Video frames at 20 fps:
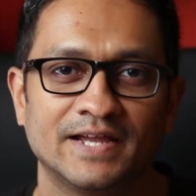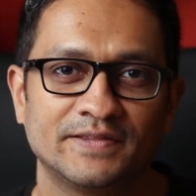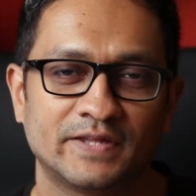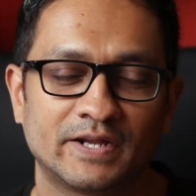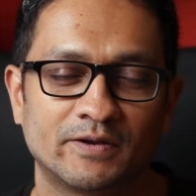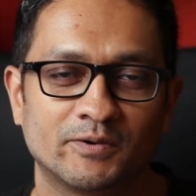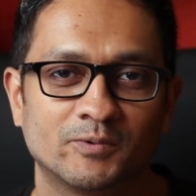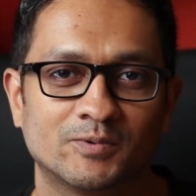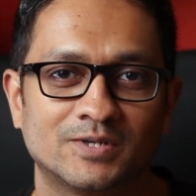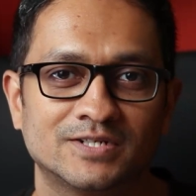Hey
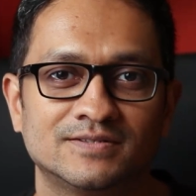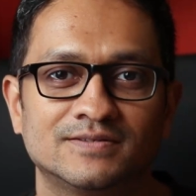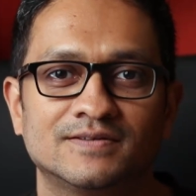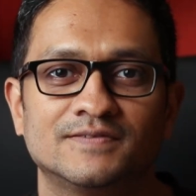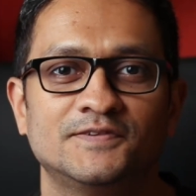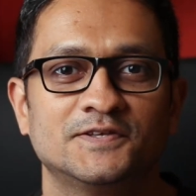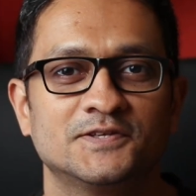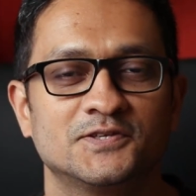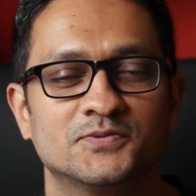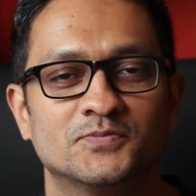there
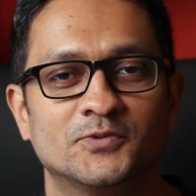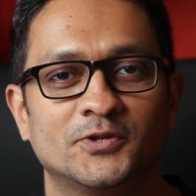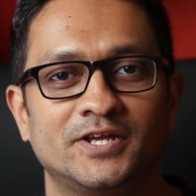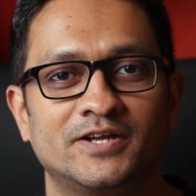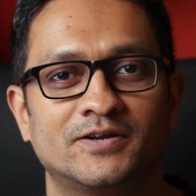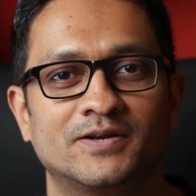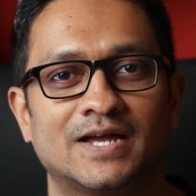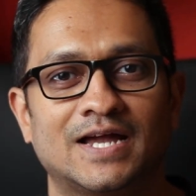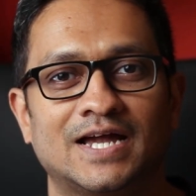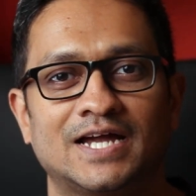everyone, this is
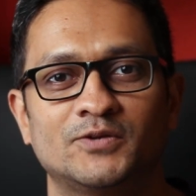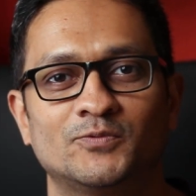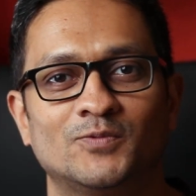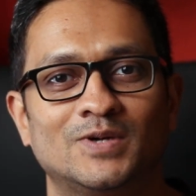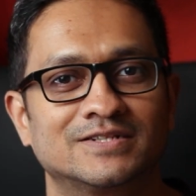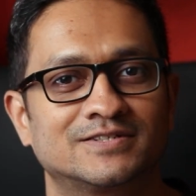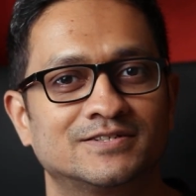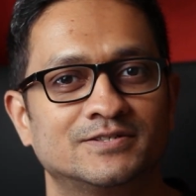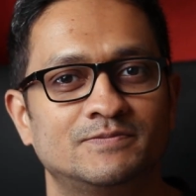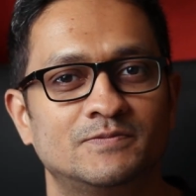Munir and
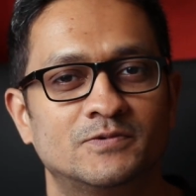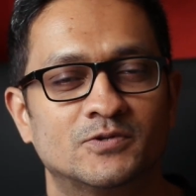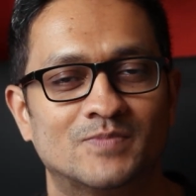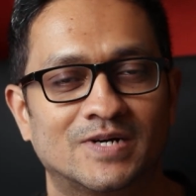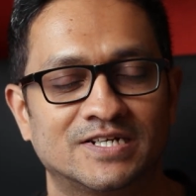welcome to